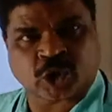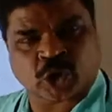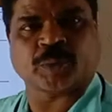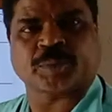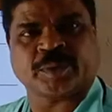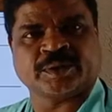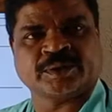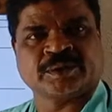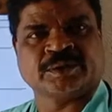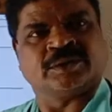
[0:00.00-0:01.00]

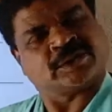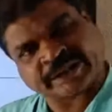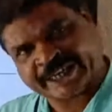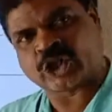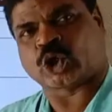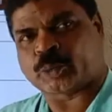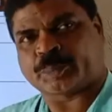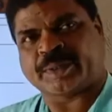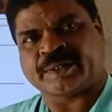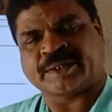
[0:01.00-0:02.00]
group, second
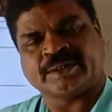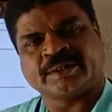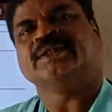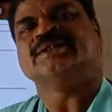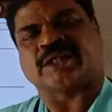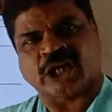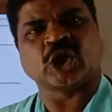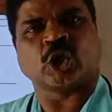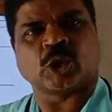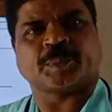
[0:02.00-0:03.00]
group,
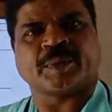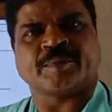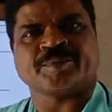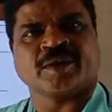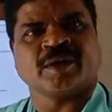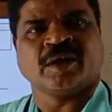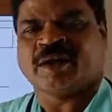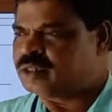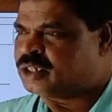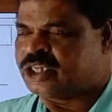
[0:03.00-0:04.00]
third group.
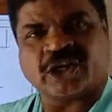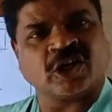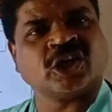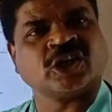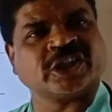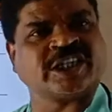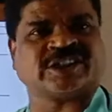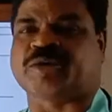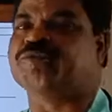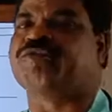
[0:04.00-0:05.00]
Here there
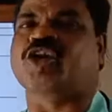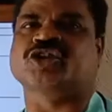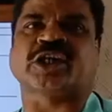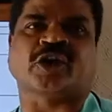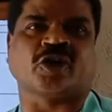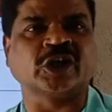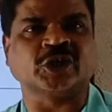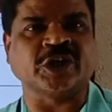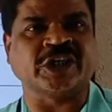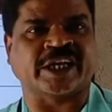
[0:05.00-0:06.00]
is some fellows are going
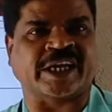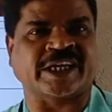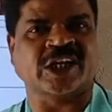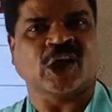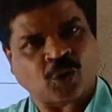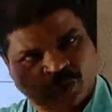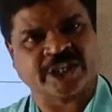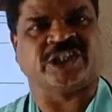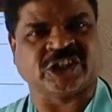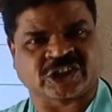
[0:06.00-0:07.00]
to indicate only
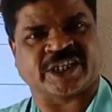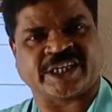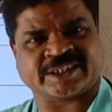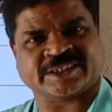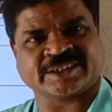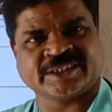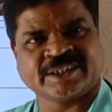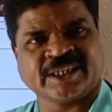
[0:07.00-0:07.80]
the state,